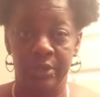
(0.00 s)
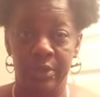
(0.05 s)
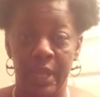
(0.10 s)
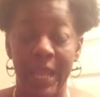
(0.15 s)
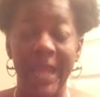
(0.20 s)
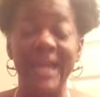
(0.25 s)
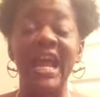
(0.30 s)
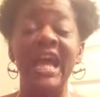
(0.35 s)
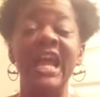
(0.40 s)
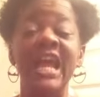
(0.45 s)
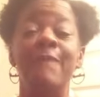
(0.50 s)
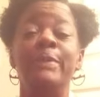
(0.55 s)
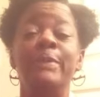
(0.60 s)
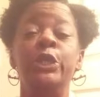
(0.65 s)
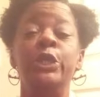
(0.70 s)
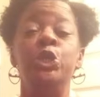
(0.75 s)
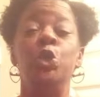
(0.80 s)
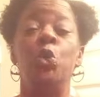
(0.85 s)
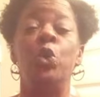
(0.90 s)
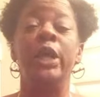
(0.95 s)
and I have
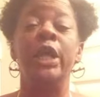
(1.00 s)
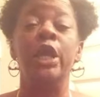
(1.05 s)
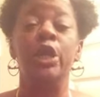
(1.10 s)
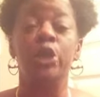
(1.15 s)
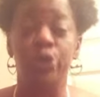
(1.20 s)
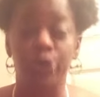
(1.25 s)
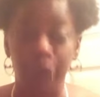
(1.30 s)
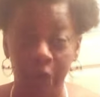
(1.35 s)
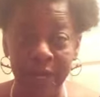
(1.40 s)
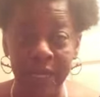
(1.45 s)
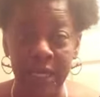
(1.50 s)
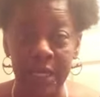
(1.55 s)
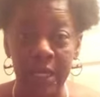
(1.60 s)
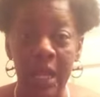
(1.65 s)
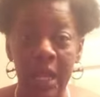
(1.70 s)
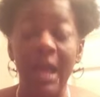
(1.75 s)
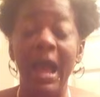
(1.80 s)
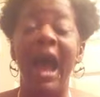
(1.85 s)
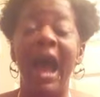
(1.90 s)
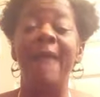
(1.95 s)
been doing great.
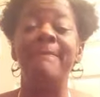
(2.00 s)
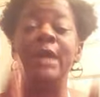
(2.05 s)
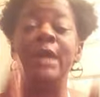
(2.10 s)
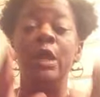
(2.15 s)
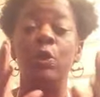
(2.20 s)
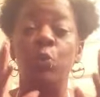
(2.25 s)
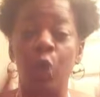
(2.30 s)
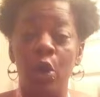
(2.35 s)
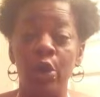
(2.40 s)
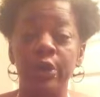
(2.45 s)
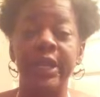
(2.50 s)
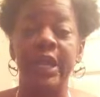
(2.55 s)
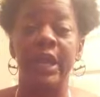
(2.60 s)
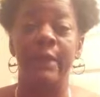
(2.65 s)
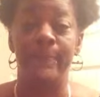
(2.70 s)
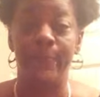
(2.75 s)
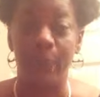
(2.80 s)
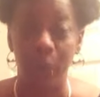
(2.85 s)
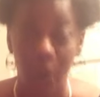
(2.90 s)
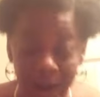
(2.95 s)
I'm a work
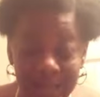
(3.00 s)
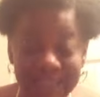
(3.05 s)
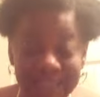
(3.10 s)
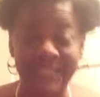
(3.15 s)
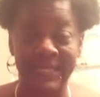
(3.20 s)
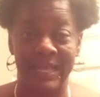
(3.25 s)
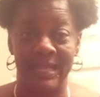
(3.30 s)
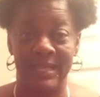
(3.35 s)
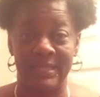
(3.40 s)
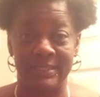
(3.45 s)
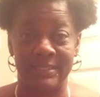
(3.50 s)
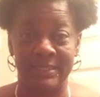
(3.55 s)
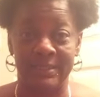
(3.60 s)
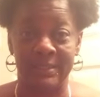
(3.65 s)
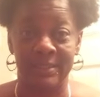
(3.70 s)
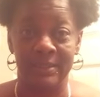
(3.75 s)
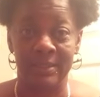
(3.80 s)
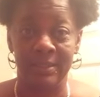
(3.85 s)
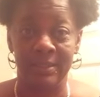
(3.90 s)
in process,